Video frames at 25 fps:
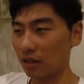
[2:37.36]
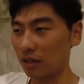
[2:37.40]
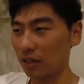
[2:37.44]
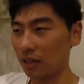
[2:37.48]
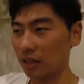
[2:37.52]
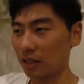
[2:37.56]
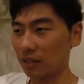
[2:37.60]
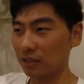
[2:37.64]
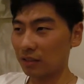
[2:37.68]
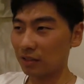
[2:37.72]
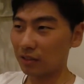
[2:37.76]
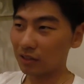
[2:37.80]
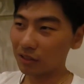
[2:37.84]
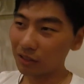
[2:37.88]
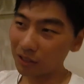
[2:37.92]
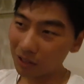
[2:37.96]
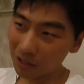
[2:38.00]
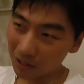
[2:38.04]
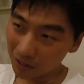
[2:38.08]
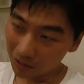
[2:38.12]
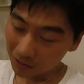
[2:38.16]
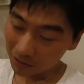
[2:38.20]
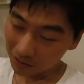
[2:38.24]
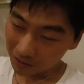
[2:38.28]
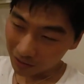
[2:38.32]
and
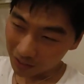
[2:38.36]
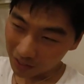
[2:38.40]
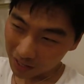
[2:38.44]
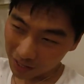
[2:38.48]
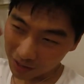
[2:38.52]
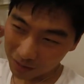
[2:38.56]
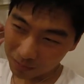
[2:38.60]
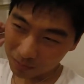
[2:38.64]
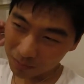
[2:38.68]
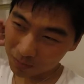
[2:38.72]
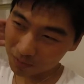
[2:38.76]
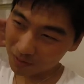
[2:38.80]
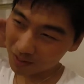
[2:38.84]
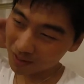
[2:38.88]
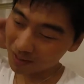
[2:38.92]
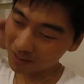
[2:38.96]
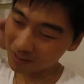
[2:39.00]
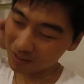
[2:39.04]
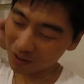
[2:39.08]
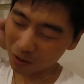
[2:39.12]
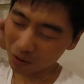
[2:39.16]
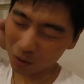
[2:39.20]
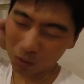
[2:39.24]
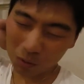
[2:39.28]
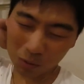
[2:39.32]
the hip, and
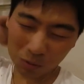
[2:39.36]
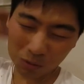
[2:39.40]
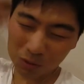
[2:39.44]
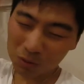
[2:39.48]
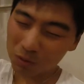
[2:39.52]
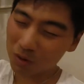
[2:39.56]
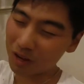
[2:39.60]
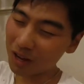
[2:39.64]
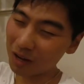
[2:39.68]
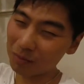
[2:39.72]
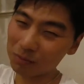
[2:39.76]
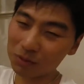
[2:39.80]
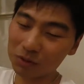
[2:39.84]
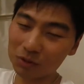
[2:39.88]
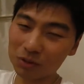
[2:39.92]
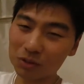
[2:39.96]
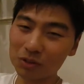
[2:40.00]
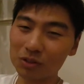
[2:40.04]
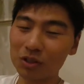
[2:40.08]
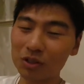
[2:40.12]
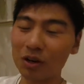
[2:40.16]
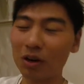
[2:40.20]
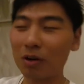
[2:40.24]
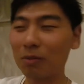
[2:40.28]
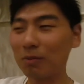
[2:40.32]
all the way up to the
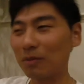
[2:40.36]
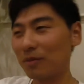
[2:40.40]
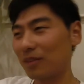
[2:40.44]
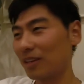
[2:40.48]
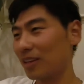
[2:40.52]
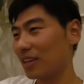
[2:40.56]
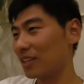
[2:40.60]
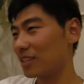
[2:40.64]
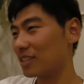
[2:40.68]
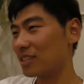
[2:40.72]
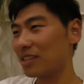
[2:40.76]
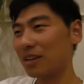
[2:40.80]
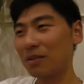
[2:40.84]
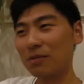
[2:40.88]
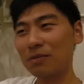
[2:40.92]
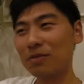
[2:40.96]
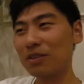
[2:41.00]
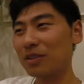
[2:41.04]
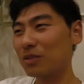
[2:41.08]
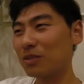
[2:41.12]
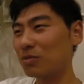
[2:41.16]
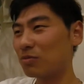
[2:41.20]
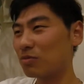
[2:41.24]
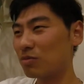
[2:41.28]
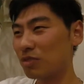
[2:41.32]
top,
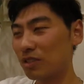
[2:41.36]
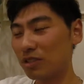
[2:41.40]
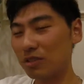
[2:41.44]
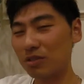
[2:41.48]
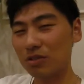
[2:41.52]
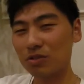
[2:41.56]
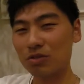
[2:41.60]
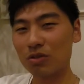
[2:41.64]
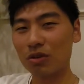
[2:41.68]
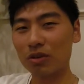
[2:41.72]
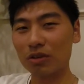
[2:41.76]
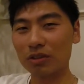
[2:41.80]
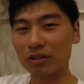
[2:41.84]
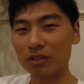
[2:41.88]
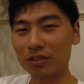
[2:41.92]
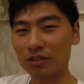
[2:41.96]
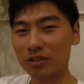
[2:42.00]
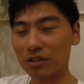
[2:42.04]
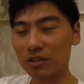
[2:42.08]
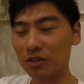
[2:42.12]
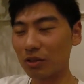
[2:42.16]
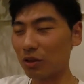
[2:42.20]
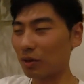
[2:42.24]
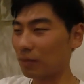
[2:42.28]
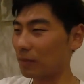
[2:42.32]
something really strong
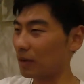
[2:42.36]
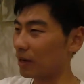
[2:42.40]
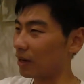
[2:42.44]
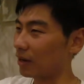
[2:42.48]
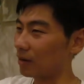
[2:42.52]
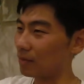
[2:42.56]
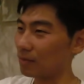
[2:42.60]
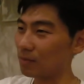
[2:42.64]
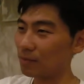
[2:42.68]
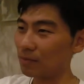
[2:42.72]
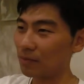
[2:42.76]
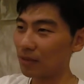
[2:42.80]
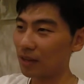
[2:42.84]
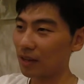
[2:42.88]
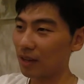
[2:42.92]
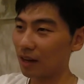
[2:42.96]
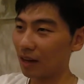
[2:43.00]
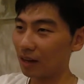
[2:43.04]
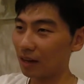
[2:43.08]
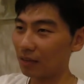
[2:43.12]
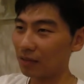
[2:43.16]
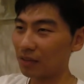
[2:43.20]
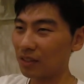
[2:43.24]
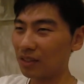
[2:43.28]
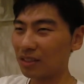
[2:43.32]
just coming up.
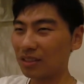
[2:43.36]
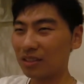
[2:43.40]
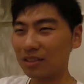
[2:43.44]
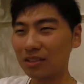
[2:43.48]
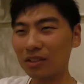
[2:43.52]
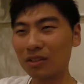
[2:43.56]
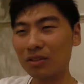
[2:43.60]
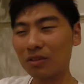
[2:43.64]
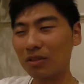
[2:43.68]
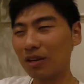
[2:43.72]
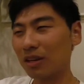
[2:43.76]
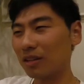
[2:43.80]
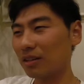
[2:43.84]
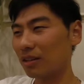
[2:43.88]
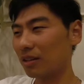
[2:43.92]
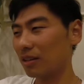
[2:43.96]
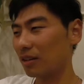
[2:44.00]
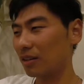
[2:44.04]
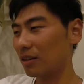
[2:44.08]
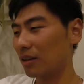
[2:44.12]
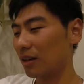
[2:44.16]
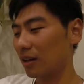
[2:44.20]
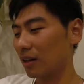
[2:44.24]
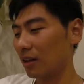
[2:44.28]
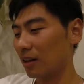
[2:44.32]
I think, you know,
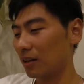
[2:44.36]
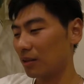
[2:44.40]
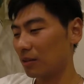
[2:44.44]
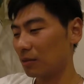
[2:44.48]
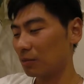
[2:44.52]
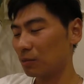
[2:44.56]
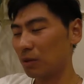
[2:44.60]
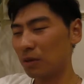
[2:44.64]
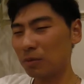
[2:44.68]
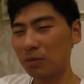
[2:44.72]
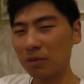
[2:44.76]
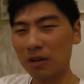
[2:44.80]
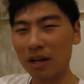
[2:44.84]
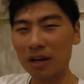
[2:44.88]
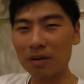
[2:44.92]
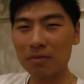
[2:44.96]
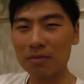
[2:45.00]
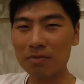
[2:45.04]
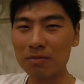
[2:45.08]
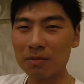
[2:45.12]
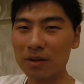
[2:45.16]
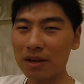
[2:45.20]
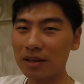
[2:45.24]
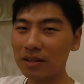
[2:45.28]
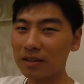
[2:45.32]
the people I
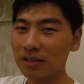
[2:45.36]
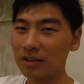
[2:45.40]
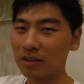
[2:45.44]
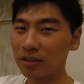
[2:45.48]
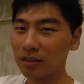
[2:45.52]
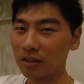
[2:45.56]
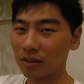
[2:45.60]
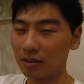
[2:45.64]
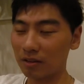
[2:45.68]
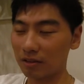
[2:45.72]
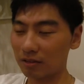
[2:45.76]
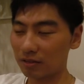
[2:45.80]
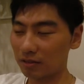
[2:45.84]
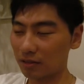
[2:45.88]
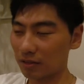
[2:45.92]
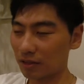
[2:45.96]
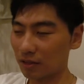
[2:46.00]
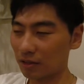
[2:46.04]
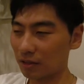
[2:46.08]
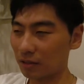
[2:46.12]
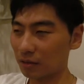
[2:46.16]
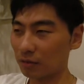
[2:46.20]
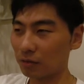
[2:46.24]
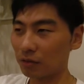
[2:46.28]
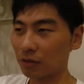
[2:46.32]
met there
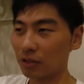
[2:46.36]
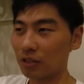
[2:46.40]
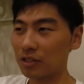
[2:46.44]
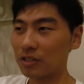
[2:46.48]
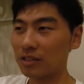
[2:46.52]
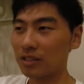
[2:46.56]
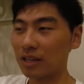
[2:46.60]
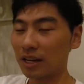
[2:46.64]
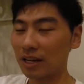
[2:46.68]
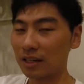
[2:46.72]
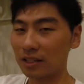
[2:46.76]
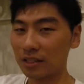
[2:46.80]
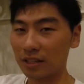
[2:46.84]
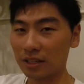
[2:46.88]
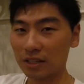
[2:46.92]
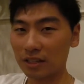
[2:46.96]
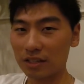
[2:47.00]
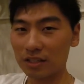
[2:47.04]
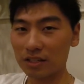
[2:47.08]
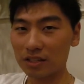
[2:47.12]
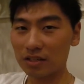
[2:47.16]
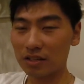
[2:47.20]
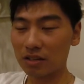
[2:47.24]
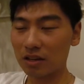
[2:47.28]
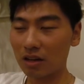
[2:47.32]
in the first 9
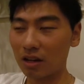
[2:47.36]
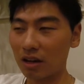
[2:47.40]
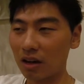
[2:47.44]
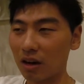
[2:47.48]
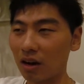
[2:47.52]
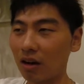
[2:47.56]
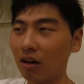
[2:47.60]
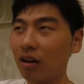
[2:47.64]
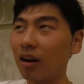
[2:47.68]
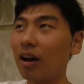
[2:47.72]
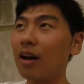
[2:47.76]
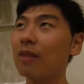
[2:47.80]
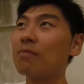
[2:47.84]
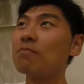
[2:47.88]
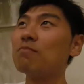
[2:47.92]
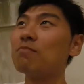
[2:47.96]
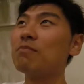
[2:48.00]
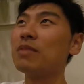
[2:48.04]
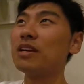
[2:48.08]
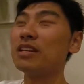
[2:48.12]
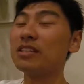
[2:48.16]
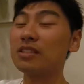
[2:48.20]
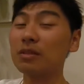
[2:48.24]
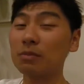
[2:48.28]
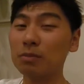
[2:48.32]
days are
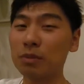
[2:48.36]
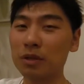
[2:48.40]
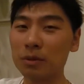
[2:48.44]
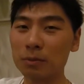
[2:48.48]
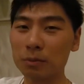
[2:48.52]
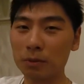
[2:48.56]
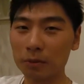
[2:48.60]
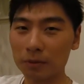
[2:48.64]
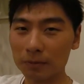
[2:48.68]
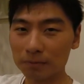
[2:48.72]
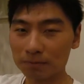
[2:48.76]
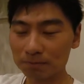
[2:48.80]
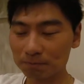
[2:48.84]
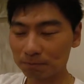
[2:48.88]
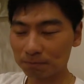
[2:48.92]
amazing people.